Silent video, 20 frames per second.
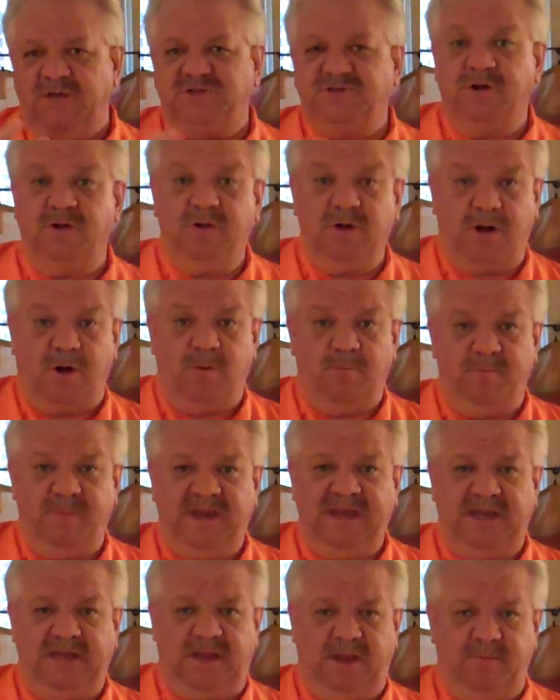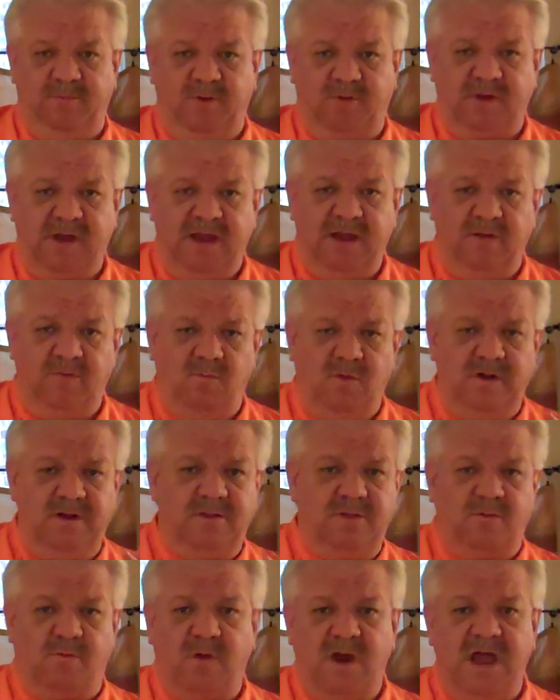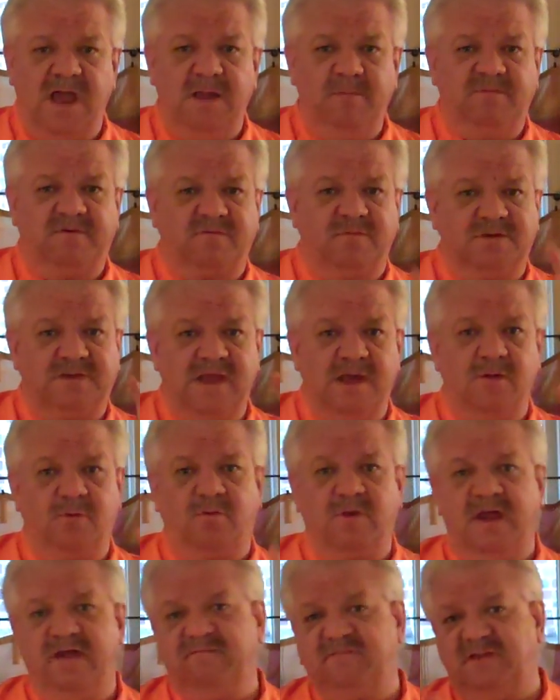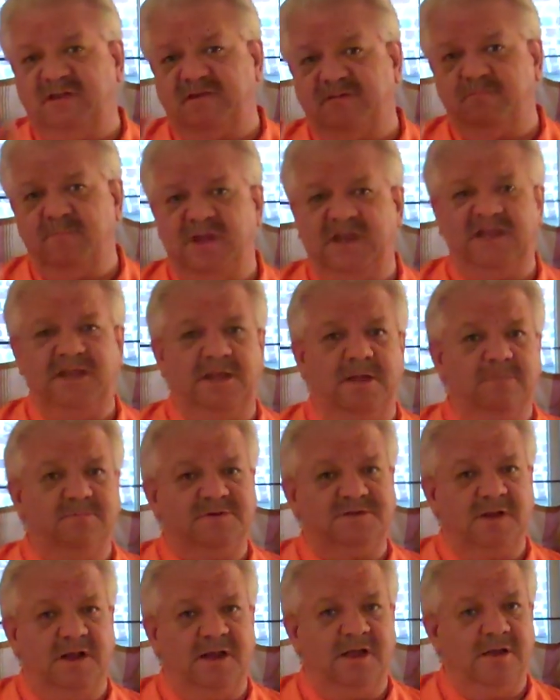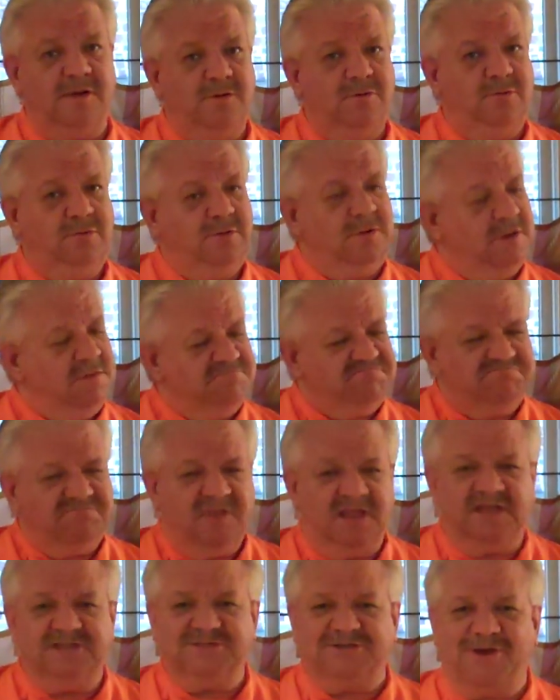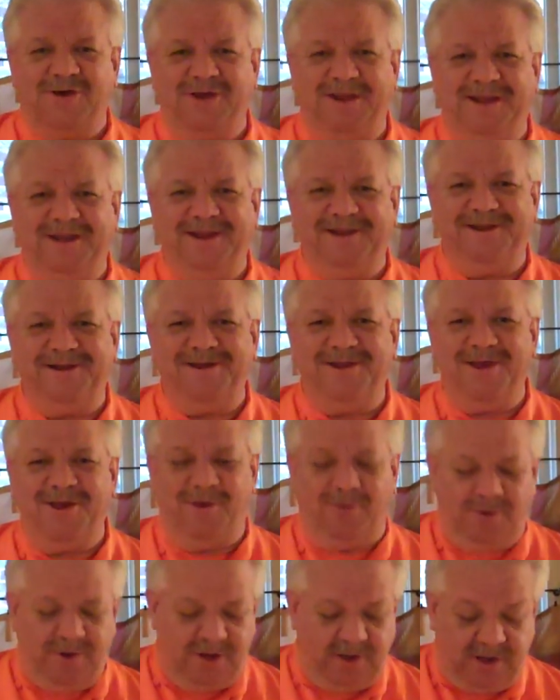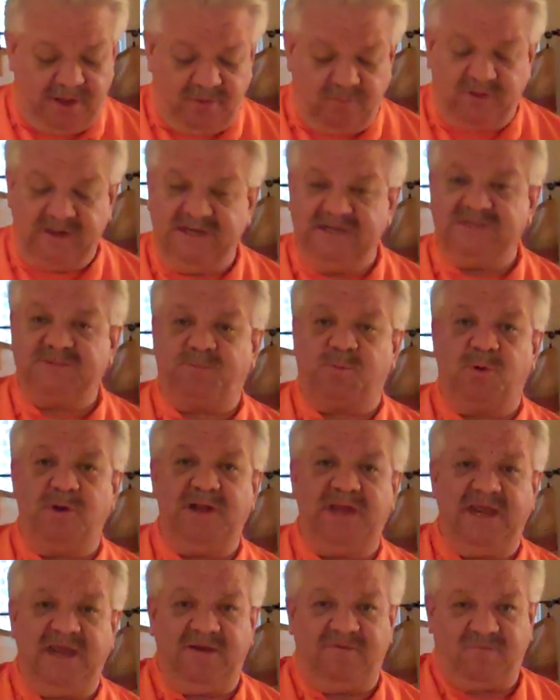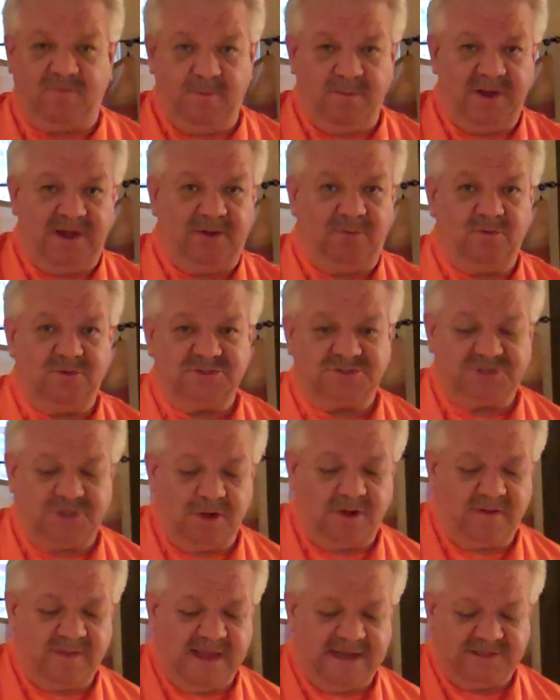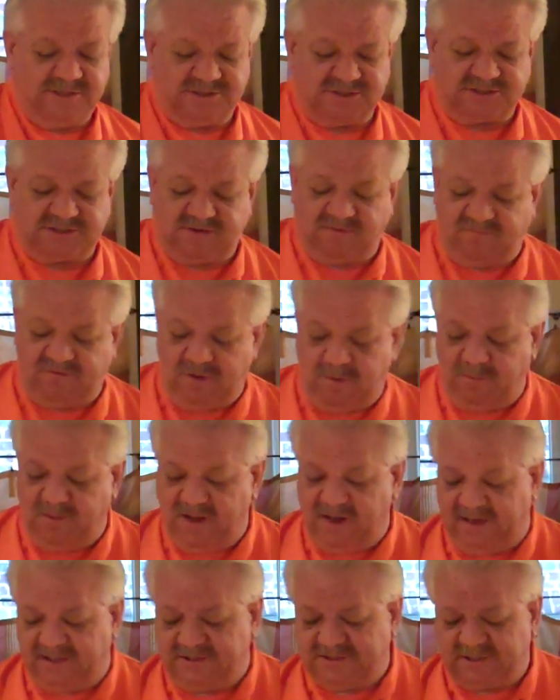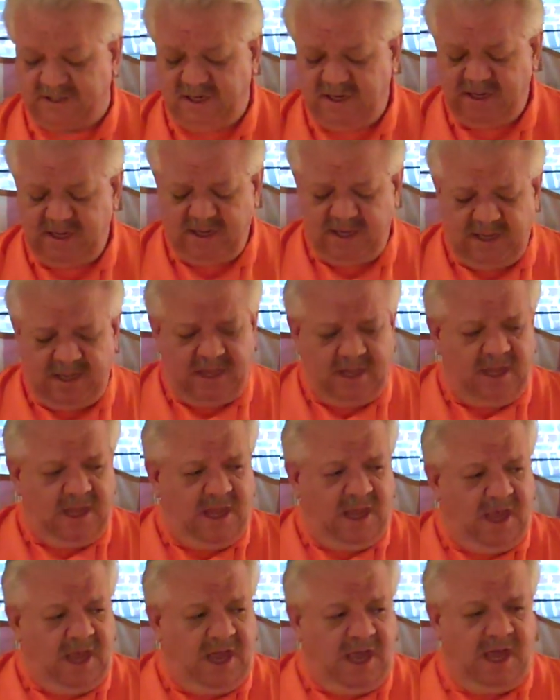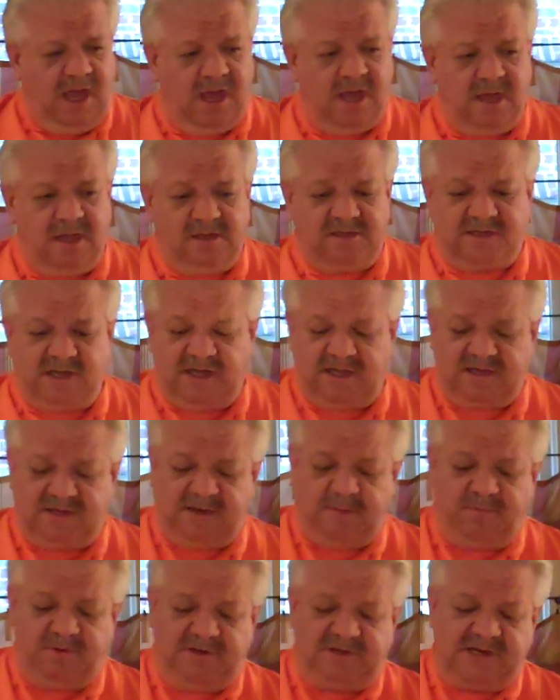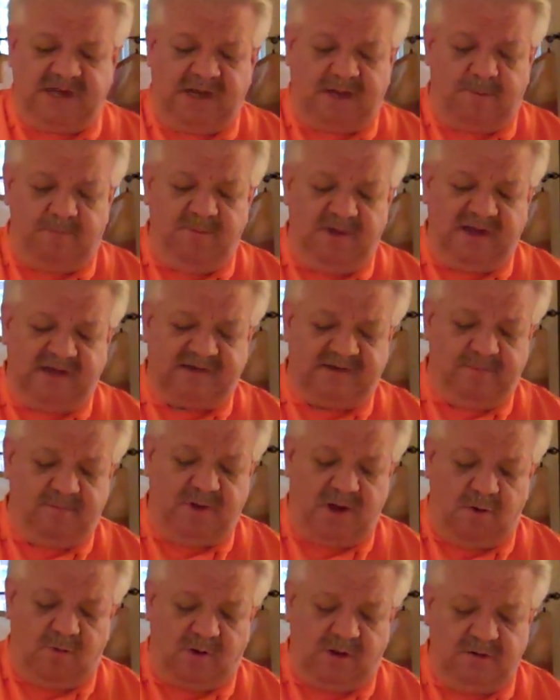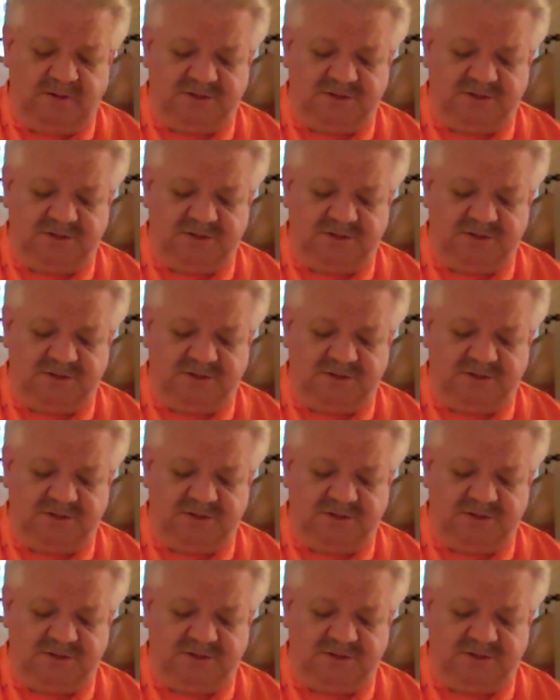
Turn it on medium, okay? One of the rhymes for Townecraft is medium to low is all you need to know. Another one is preheat for meat, and we'll show you that in just a few minutes. Simply take a mixing bowl. We're